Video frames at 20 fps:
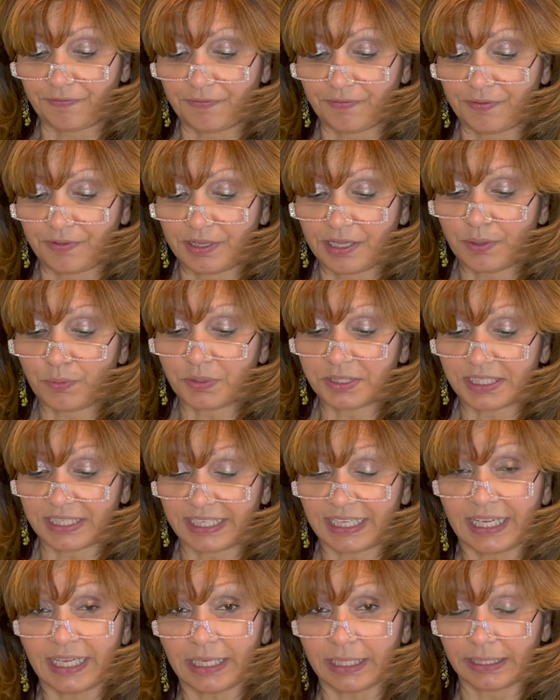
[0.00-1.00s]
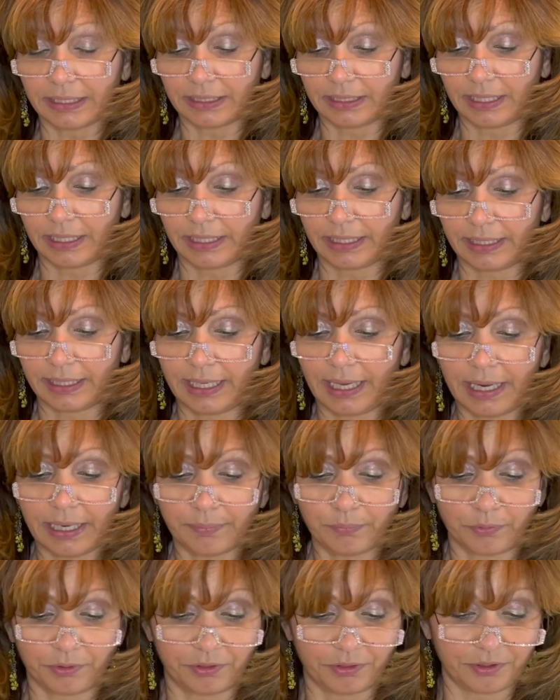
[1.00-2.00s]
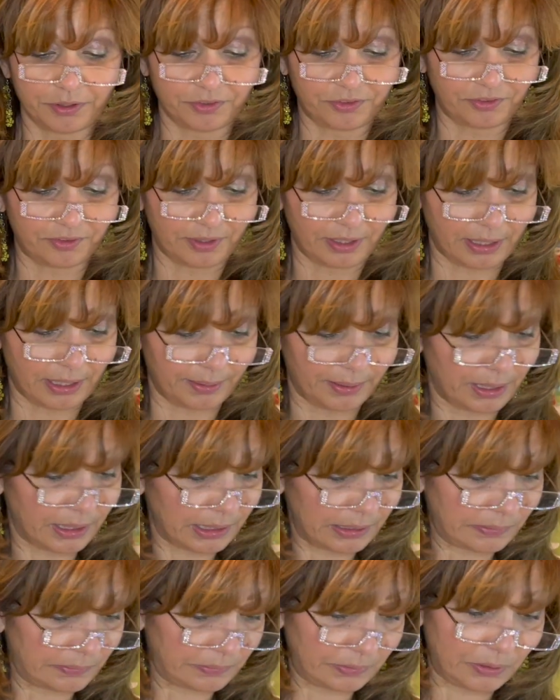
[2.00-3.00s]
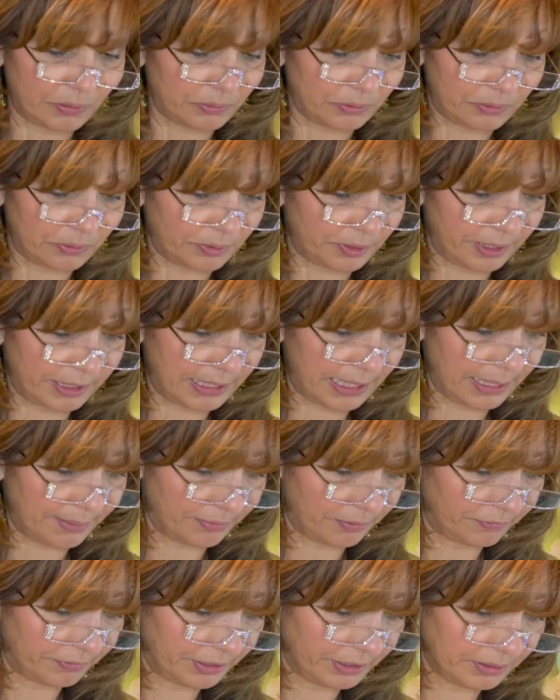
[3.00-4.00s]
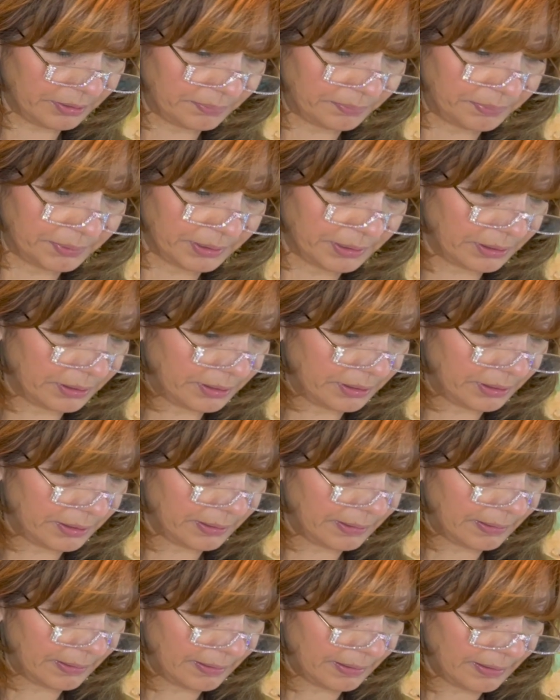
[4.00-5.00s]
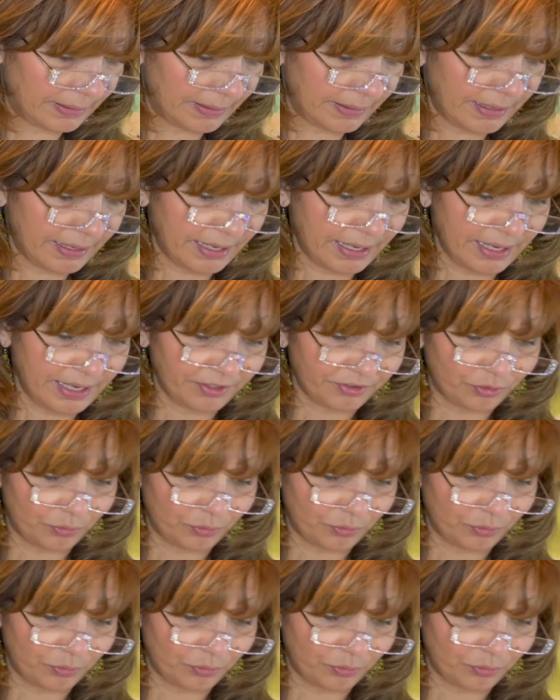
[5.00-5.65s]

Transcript: It was a kit, and it came with this, and I don't know the name of it, but it's